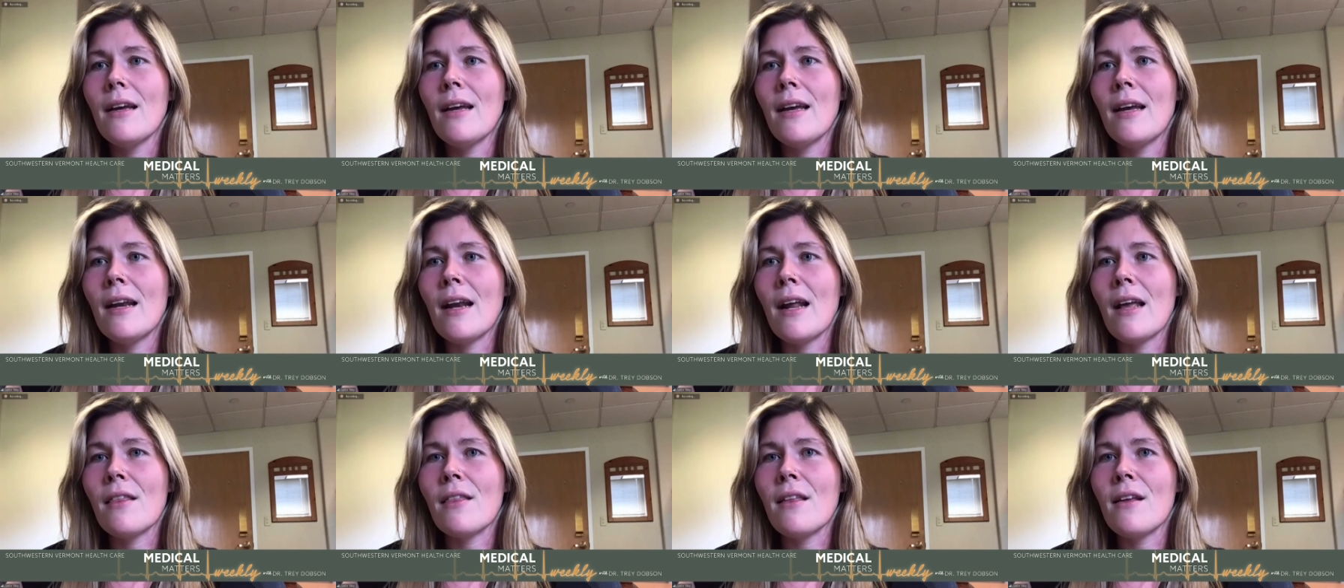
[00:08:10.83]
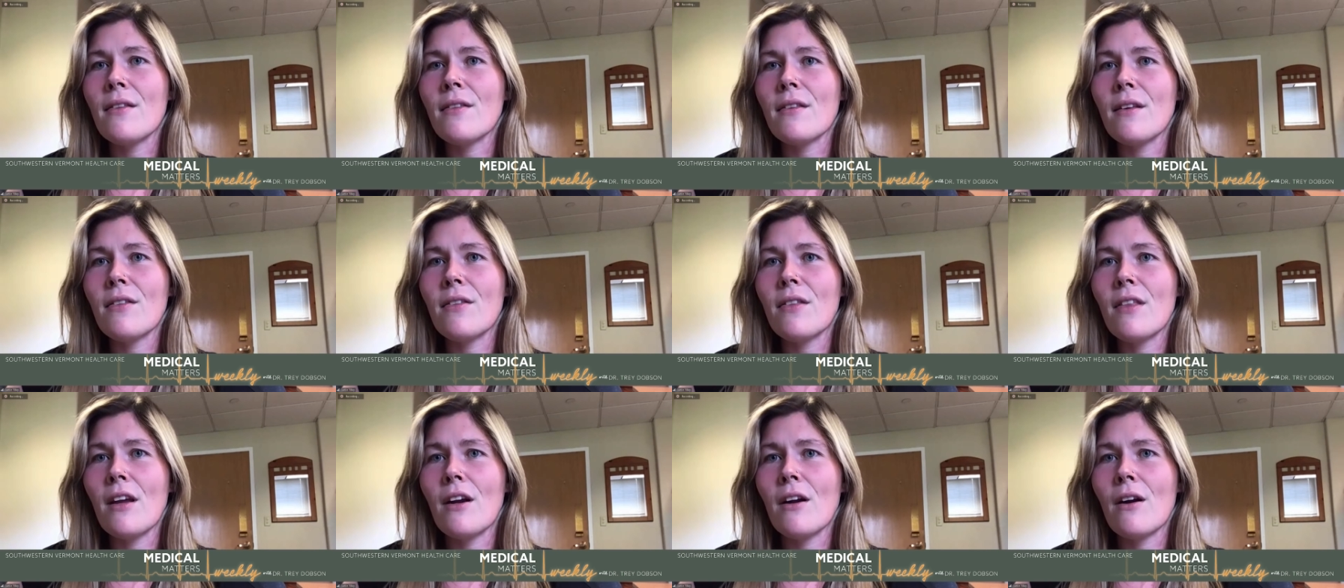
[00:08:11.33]
And I think
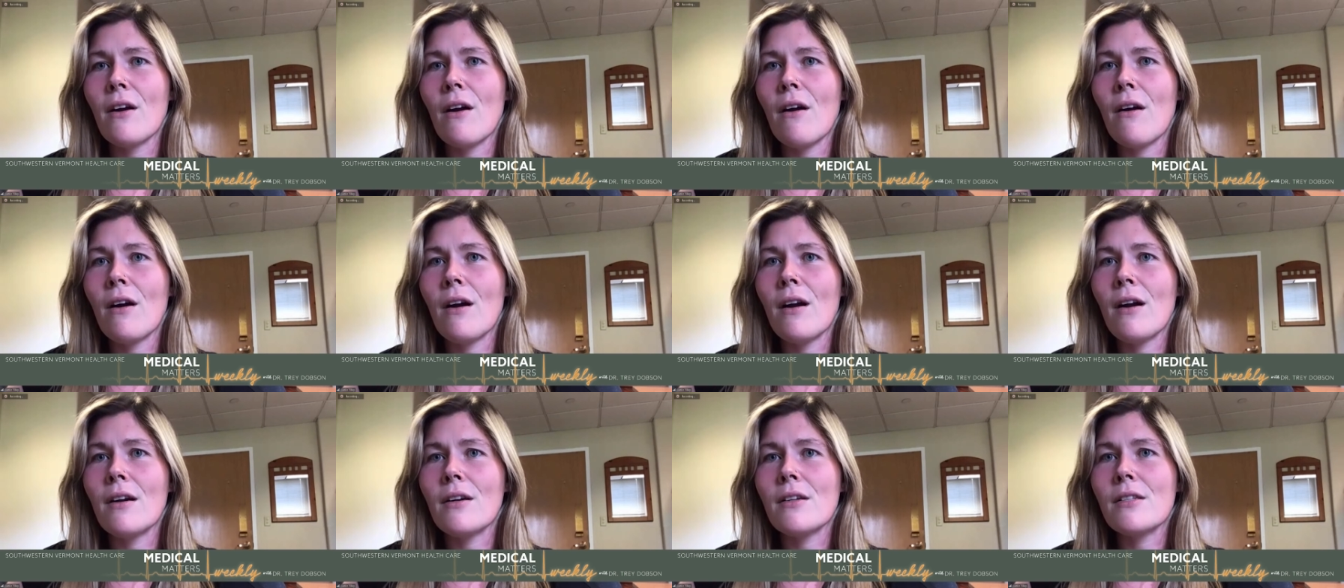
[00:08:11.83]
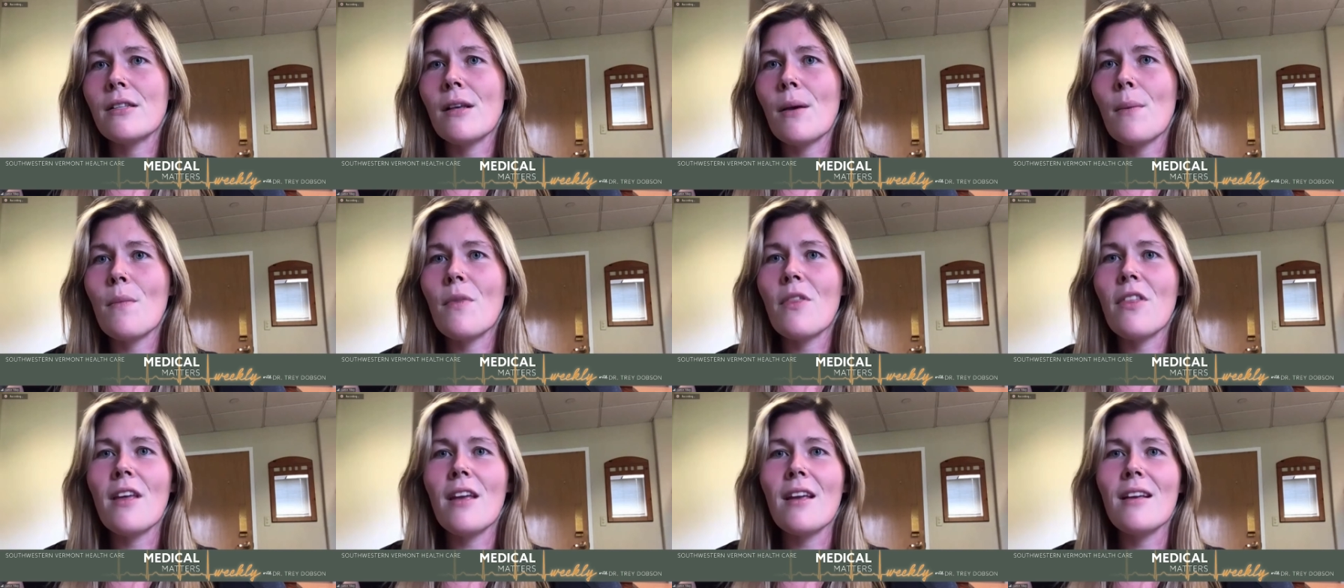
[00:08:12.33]
that there are
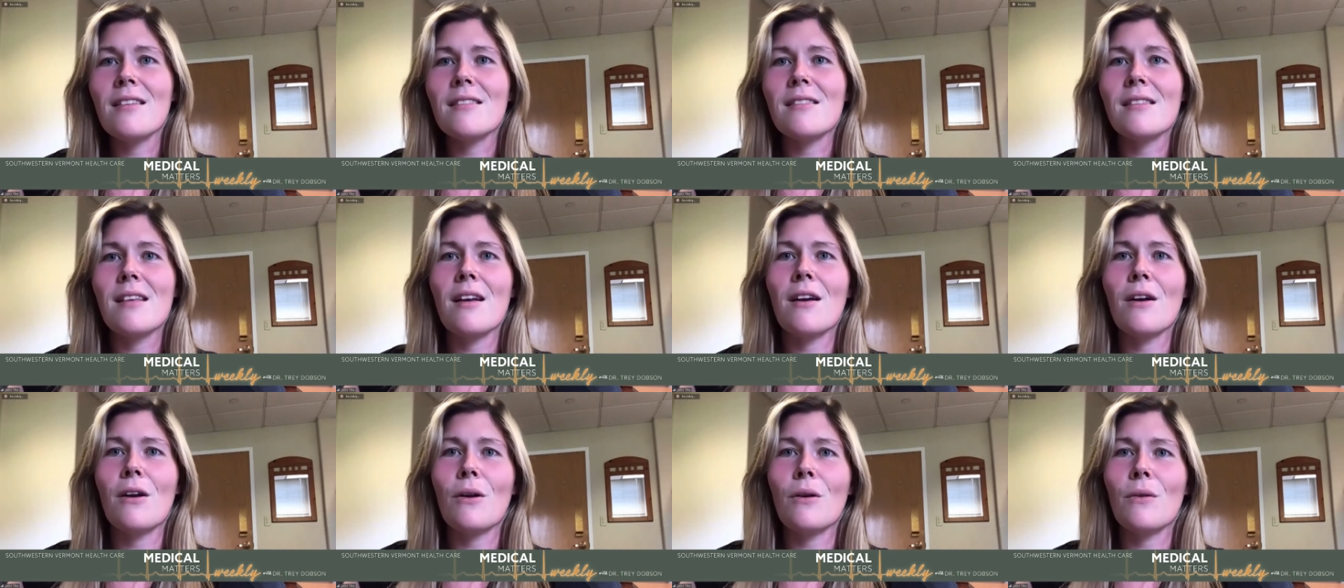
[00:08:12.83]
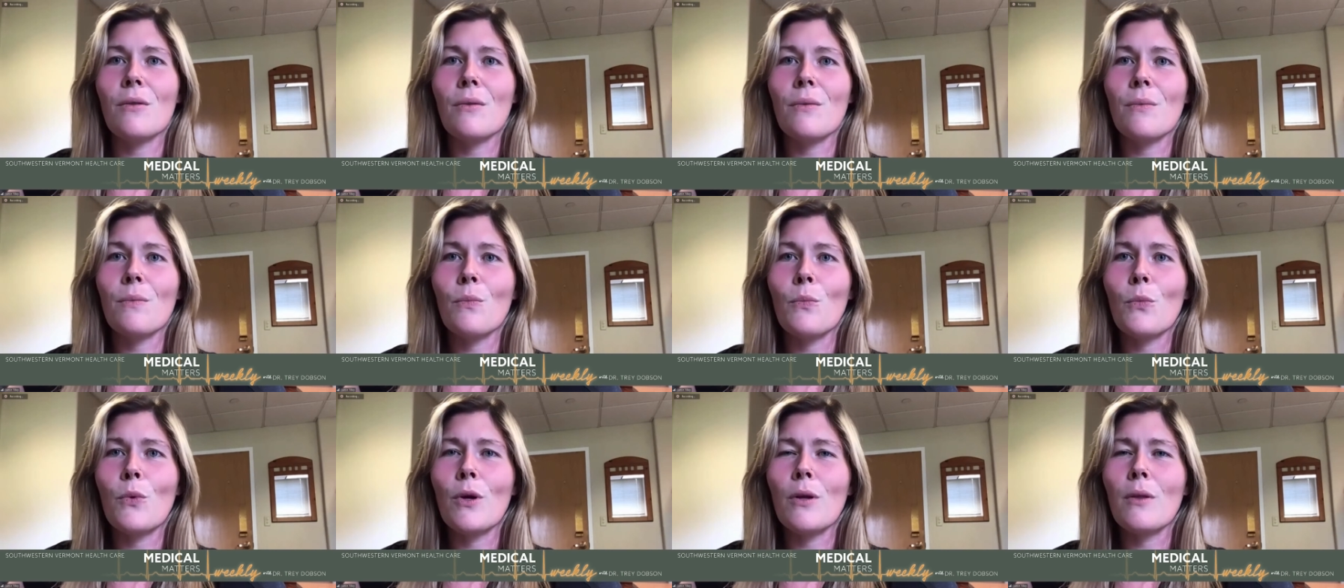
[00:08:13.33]
some things that are
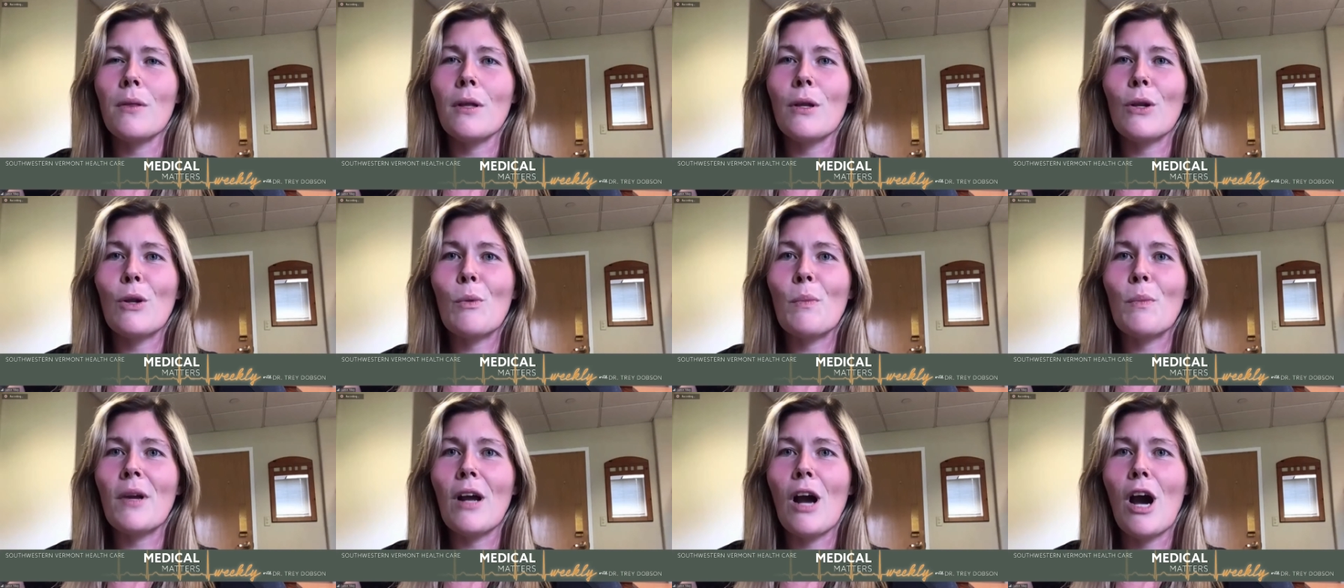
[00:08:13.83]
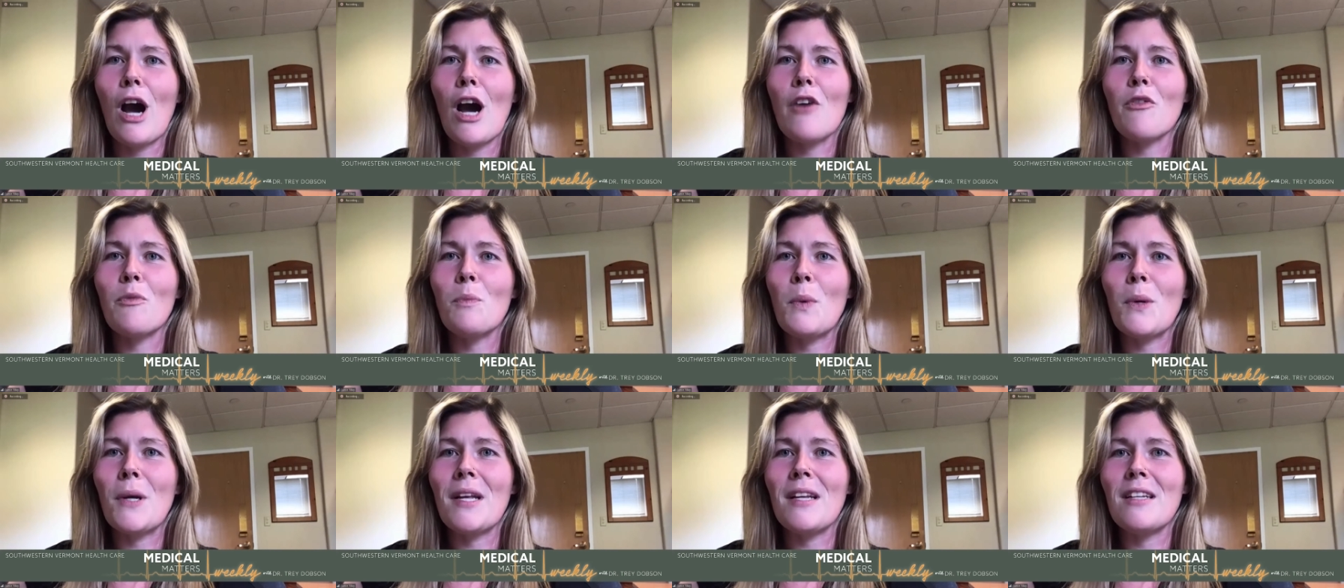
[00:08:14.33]
were a little bit
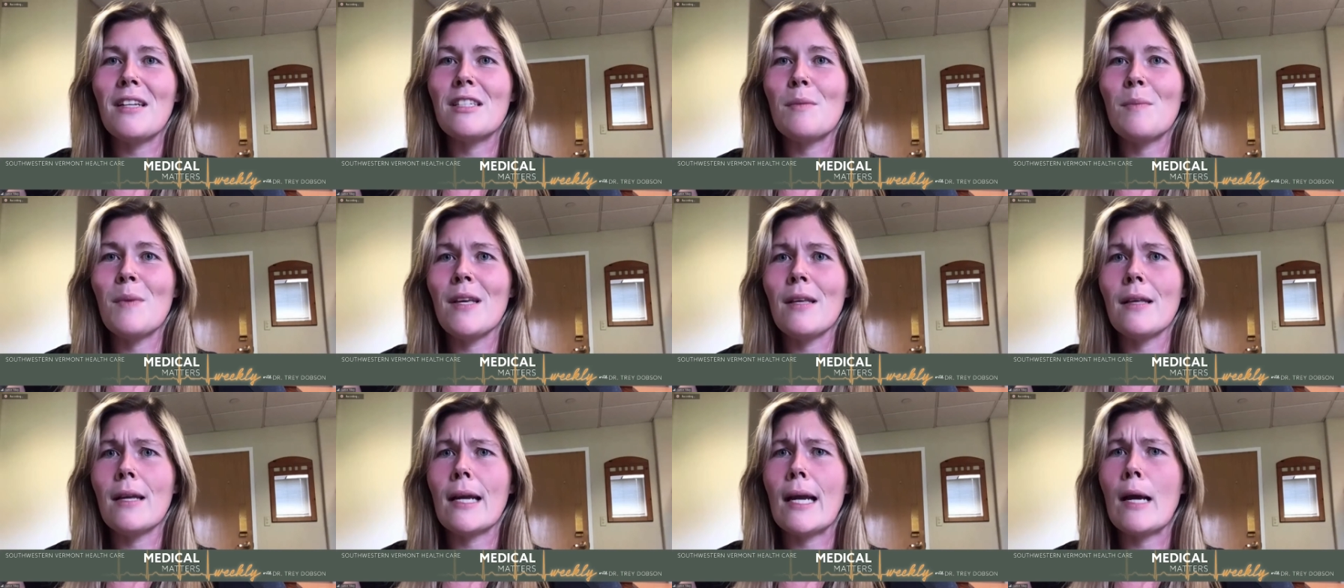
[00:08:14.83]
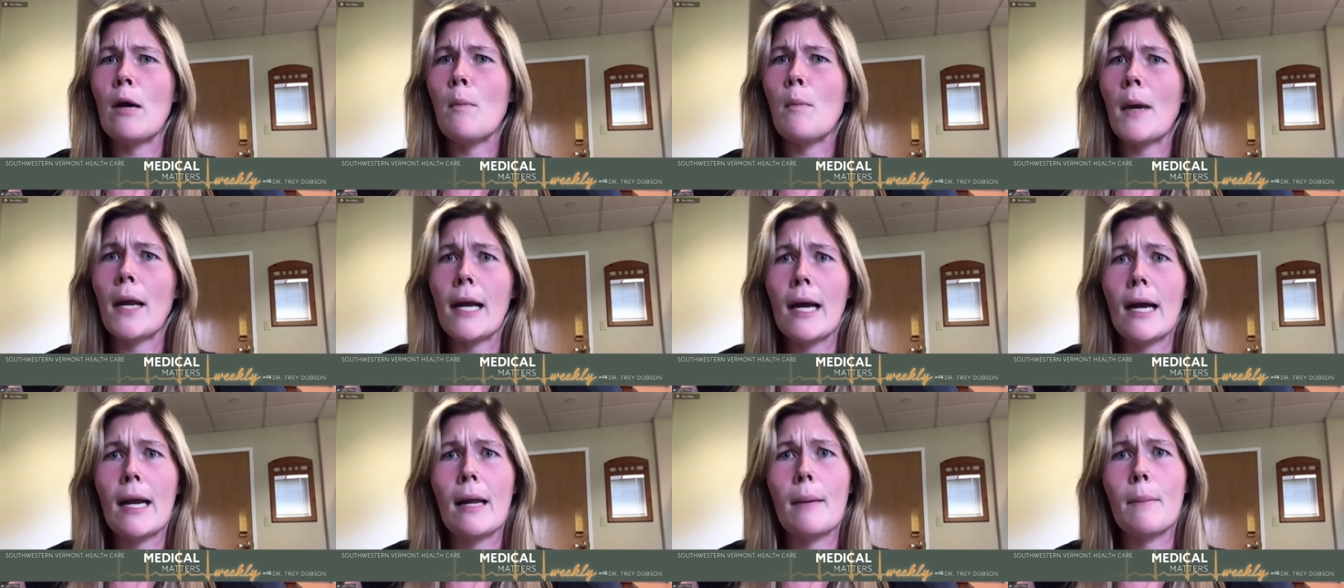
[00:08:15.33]
off-putting to me, like, oh
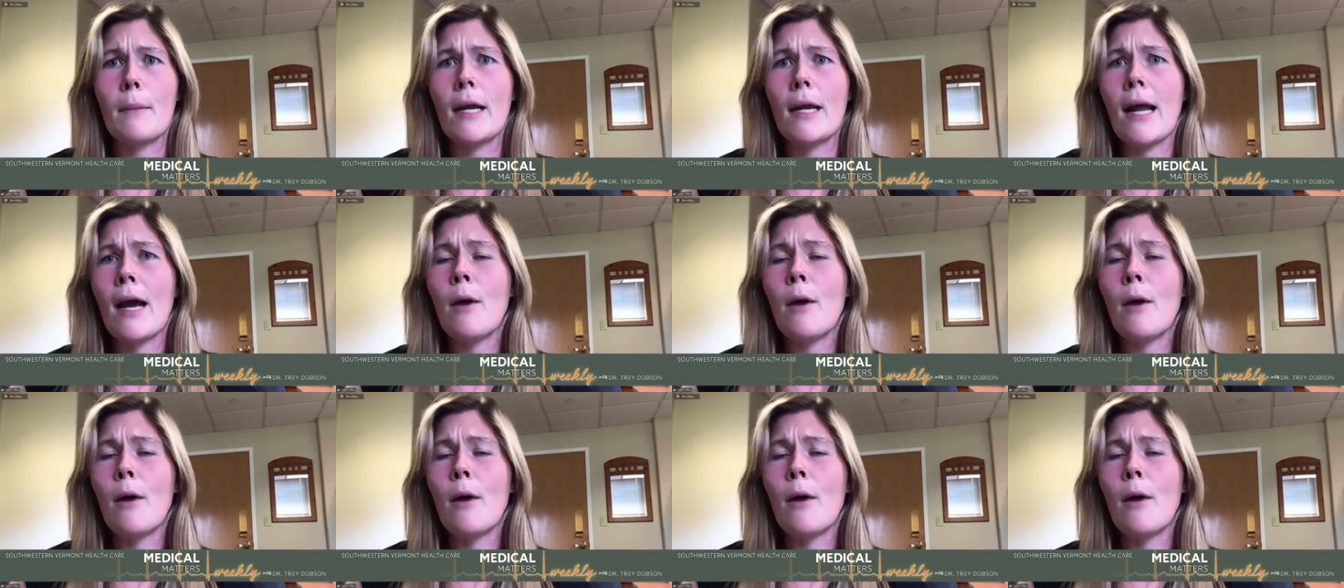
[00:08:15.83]
my God, I'm,